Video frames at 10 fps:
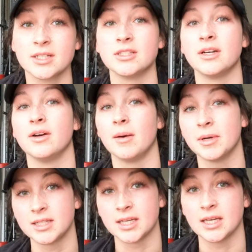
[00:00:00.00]
So I'm
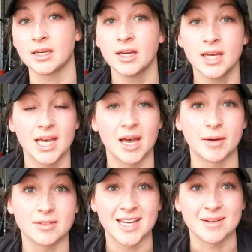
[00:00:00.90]
gonna take
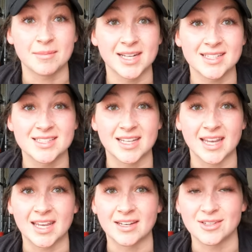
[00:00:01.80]
about 10 minutes
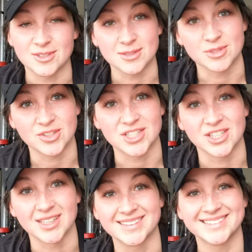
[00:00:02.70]
and do some
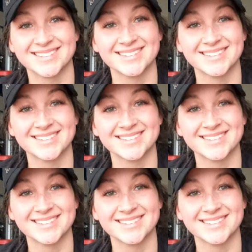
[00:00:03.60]
stretching.